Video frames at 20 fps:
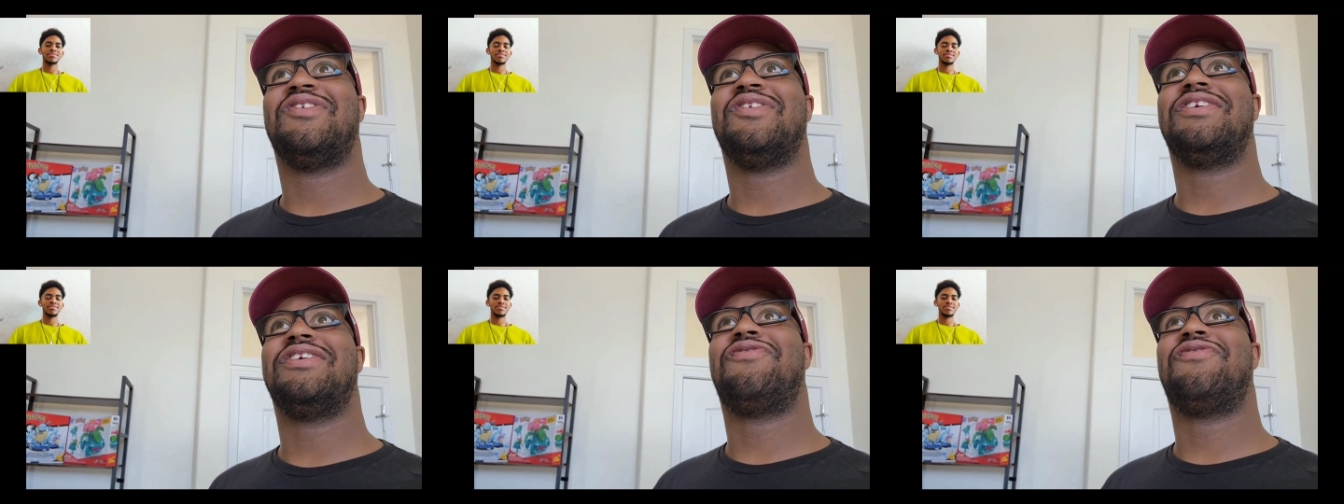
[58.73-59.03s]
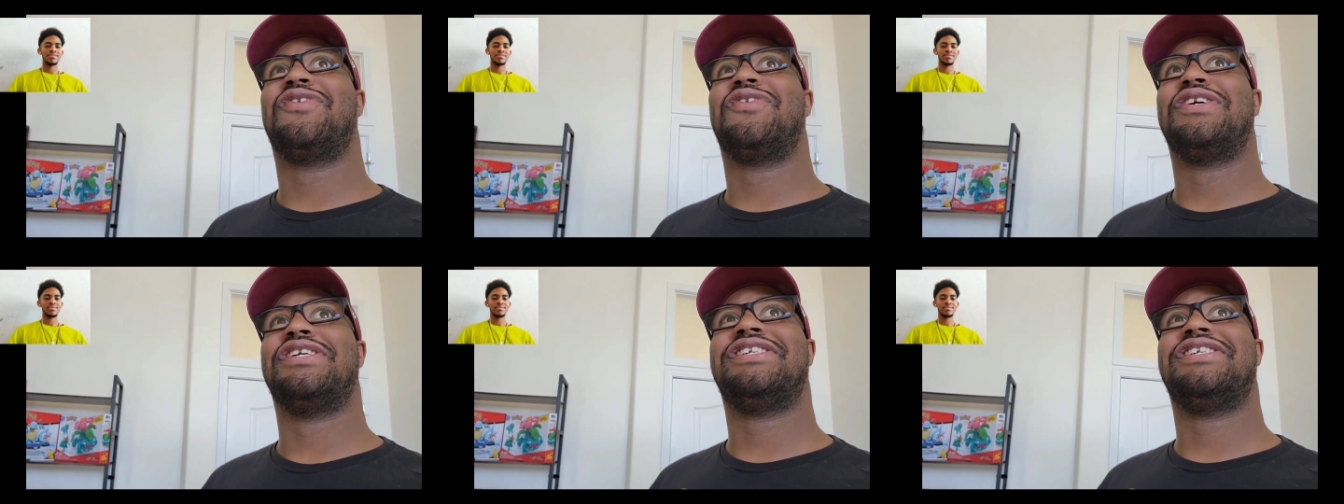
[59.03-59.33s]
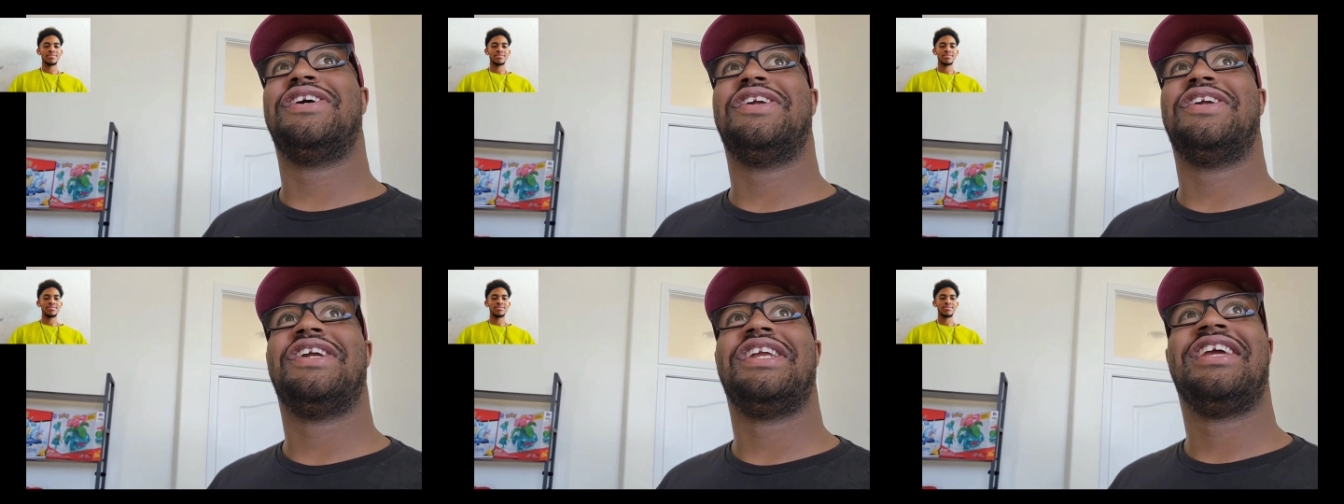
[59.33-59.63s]
I could do this
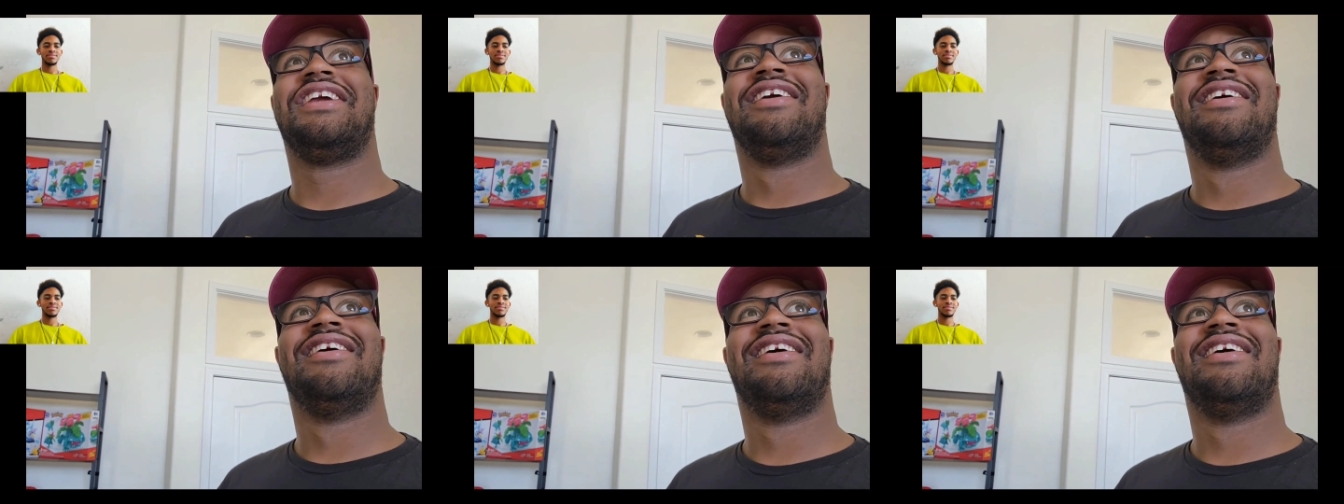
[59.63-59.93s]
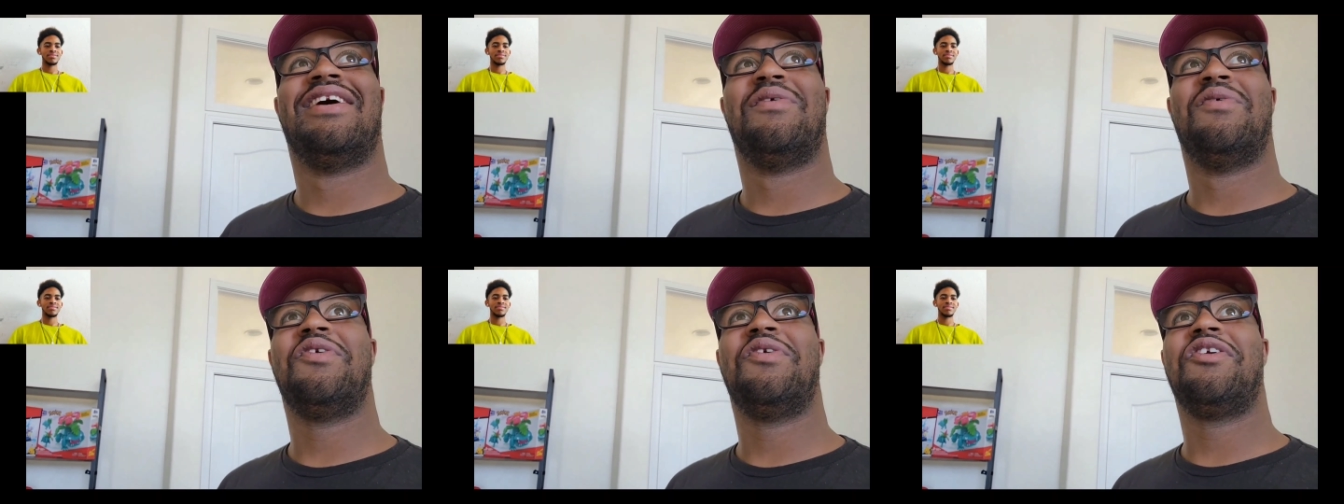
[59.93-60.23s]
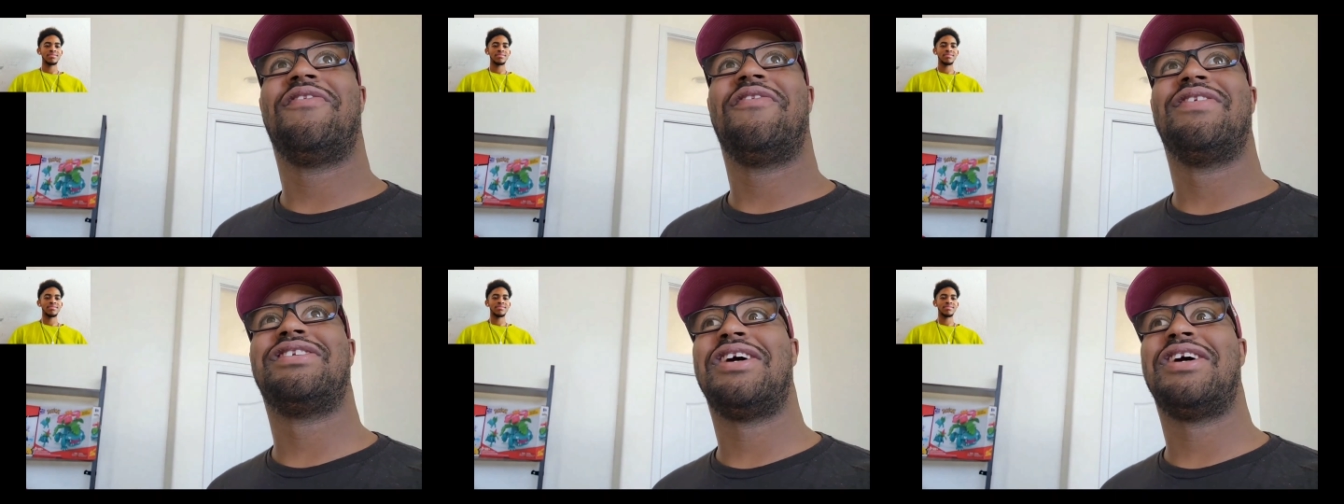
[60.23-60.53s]
for eternity.
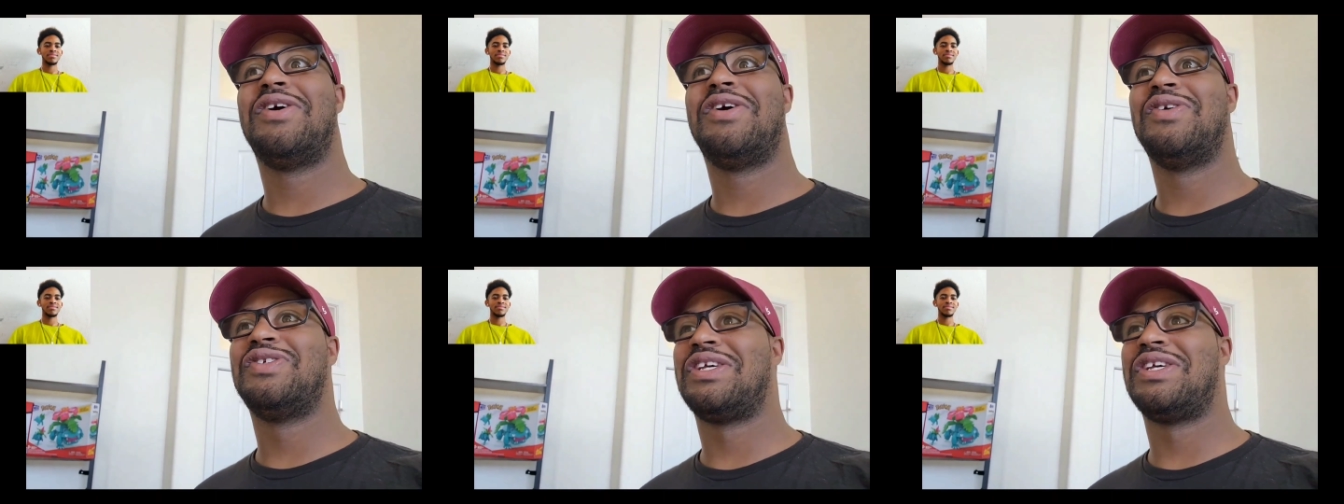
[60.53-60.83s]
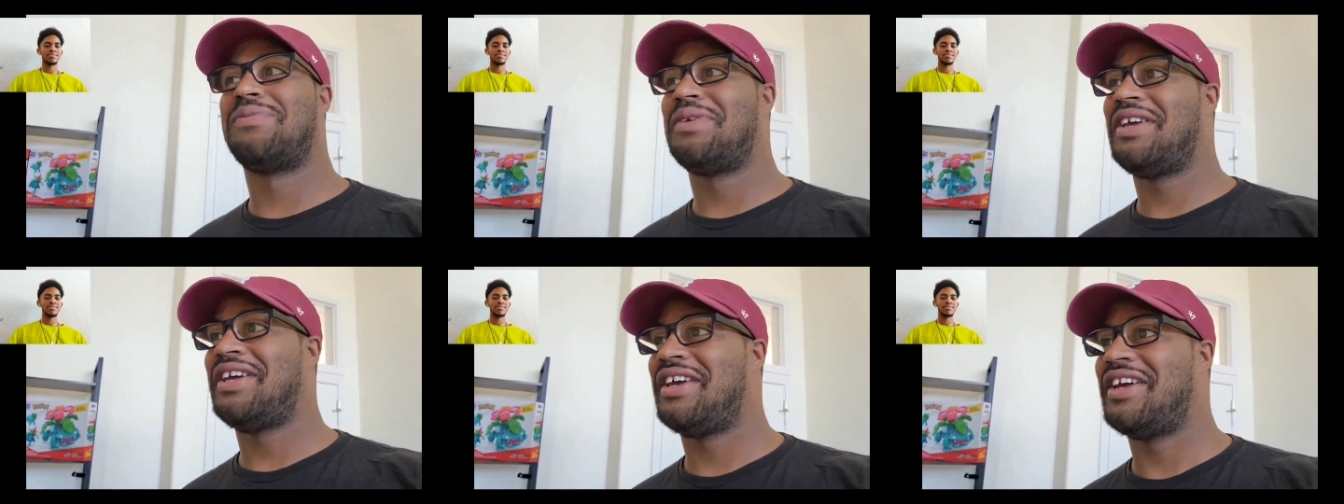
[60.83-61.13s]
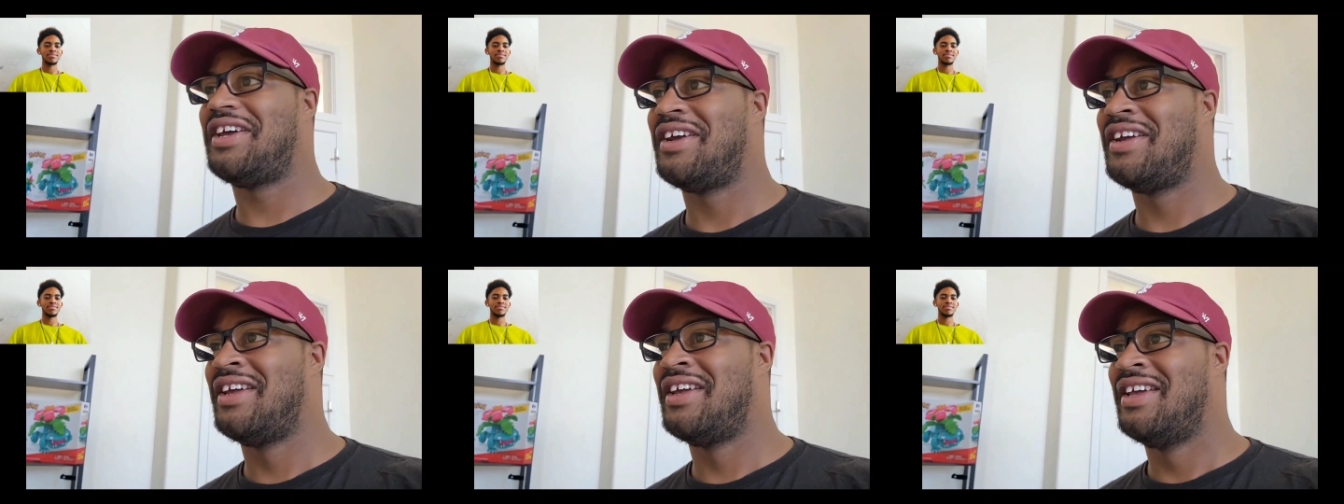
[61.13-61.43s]
I wonder if it's holes
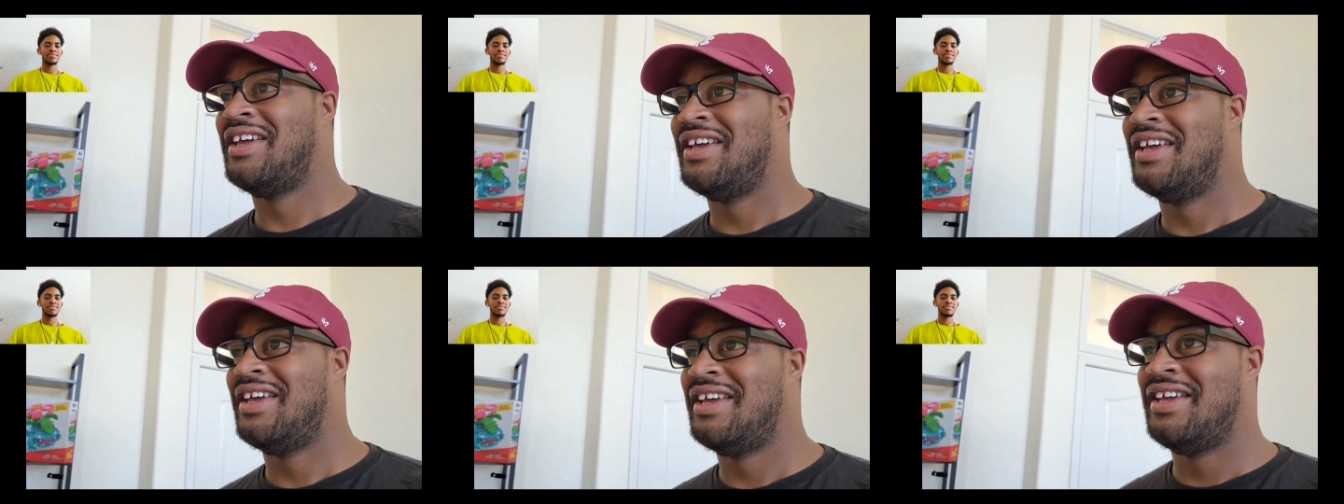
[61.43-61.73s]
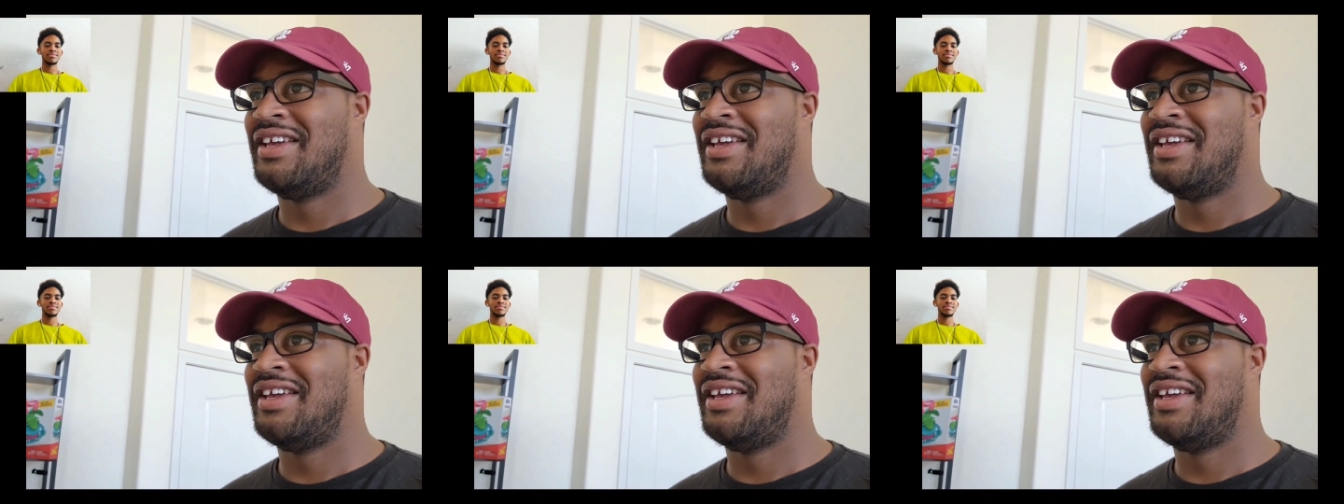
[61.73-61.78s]
up in here.